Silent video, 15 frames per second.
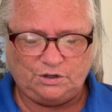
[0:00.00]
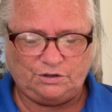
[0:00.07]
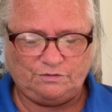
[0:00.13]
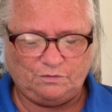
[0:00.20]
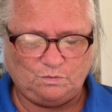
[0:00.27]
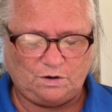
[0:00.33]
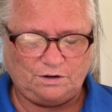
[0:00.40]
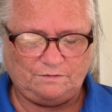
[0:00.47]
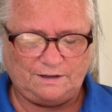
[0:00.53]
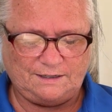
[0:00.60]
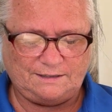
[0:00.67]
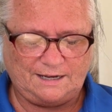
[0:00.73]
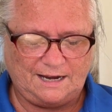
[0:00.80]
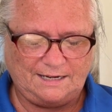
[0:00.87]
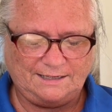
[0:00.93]
one of these
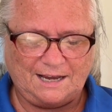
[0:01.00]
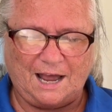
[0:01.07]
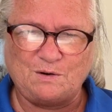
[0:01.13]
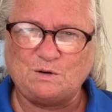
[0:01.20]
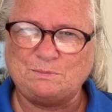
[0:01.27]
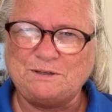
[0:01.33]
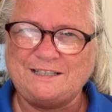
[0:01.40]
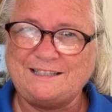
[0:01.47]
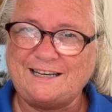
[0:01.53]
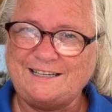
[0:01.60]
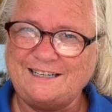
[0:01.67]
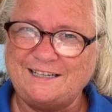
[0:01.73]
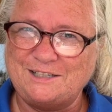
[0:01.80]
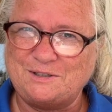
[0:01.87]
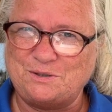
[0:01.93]
days I will be
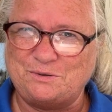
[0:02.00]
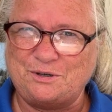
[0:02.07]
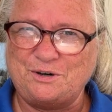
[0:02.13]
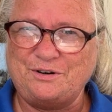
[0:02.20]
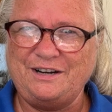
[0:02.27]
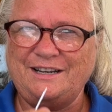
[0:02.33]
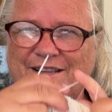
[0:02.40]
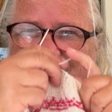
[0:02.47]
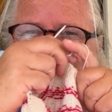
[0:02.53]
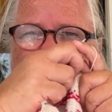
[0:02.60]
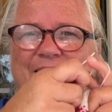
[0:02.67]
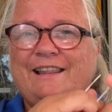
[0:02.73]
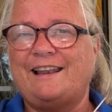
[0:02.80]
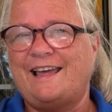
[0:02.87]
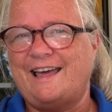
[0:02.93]
sending it to her in the
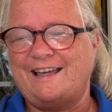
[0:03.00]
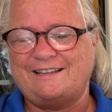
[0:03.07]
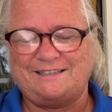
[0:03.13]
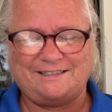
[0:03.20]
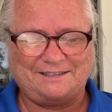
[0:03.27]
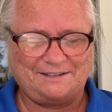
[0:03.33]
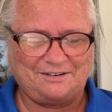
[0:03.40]
Netherlands.